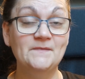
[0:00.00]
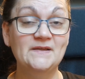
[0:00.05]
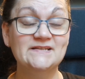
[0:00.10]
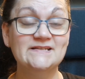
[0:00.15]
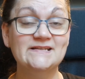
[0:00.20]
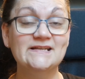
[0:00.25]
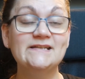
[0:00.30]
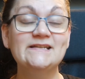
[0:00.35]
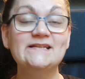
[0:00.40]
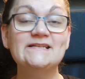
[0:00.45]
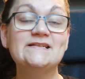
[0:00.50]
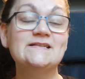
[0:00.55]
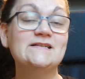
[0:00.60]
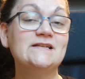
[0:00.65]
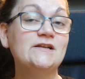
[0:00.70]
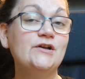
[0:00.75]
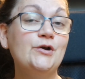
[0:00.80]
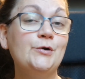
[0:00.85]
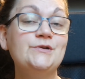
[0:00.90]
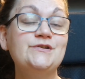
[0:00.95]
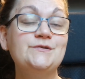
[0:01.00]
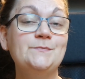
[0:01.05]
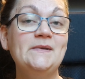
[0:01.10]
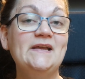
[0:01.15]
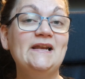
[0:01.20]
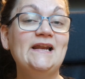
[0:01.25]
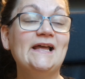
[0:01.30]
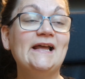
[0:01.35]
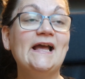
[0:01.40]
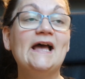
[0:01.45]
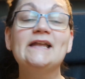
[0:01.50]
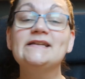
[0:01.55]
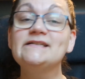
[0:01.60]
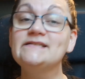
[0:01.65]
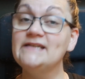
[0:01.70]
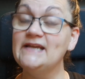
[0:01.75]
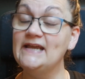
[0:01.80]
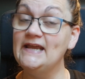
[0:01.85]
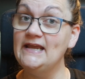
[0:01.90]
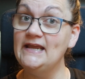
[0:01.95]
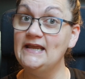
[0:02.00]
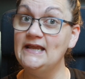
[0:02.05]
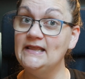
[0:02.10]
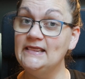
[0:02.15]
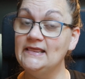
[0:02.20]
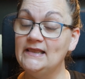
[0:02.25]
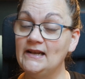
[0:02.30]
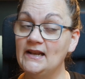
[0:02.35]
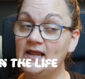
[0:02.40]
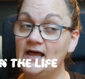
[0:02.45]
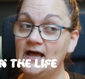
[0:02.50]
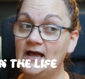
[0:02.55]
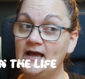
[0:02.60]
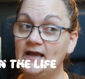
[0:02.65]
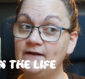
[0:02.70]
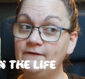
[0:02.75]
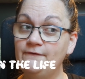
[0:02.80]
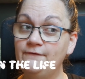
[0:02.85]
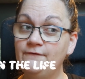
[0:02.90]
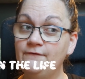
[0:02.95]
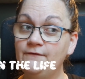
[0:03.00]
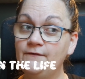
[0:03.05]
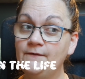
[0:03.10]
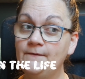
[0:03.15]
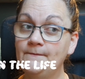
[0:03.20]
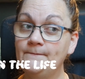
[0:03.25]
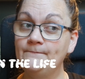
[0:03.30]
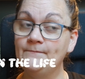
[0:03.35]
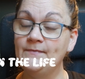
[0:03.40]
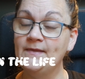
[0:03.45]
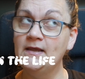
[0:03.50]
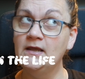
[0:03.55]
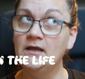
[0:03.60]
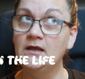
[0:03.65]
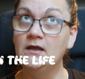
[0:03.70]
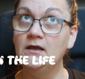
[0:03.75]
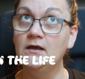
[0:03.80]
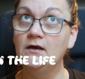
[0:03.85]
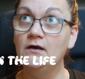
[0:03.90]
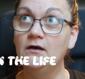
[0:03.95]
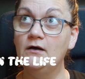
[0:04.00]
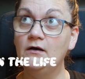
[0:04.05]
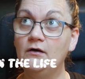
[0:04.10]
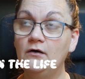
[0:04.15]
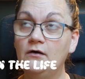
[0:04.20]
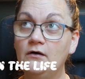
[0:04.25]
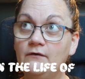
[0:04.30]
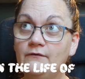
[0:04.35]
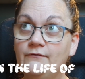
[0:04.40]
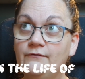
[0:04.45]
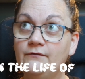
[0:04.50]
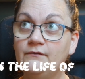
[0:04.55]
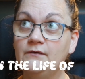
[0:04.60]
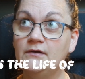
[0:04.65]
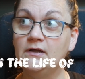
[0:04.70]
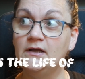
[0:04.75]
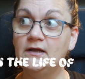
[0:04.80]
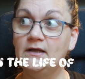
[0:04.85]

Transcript: This is going to be like a day in the life of